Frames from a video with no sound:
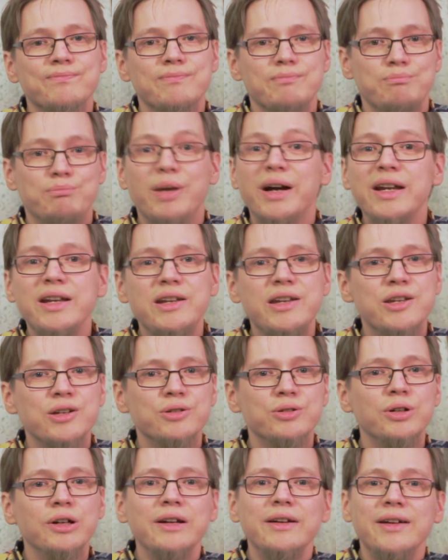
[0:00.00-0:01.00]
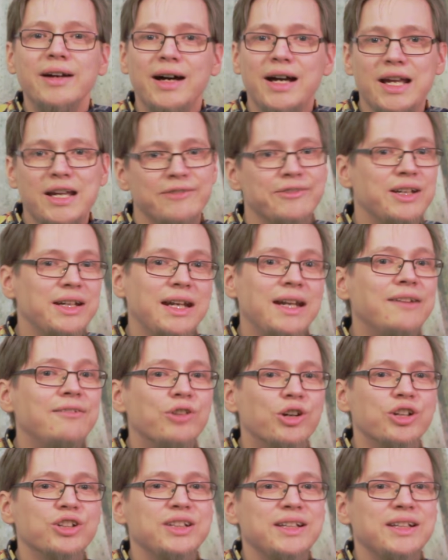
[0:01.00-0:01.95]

Mind you, I have never